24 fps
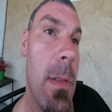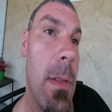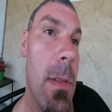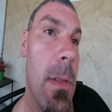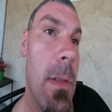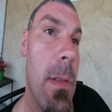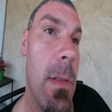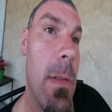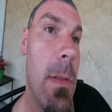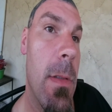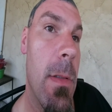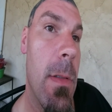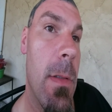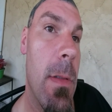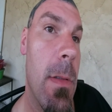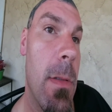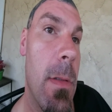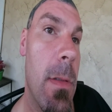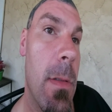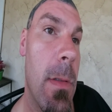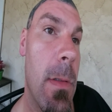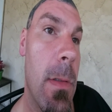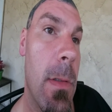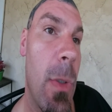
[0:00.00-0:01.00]
wrong
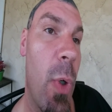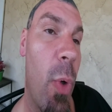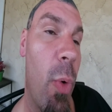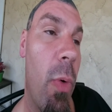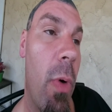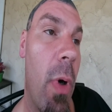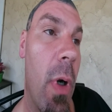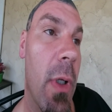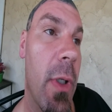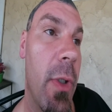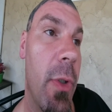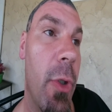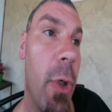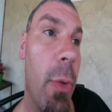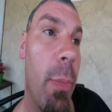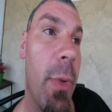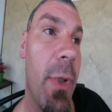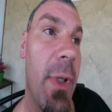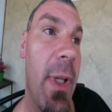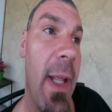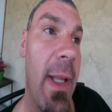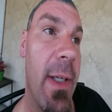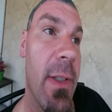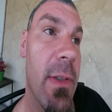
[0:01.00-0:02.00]
interpretations or
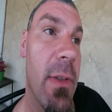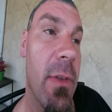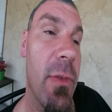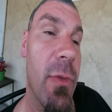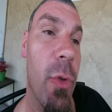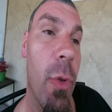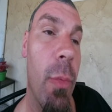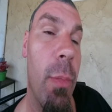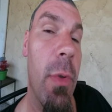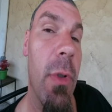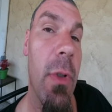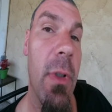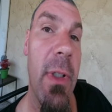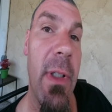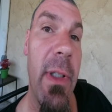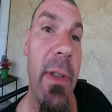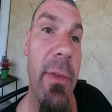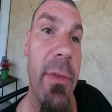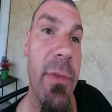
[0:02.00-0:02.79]
beliefs of the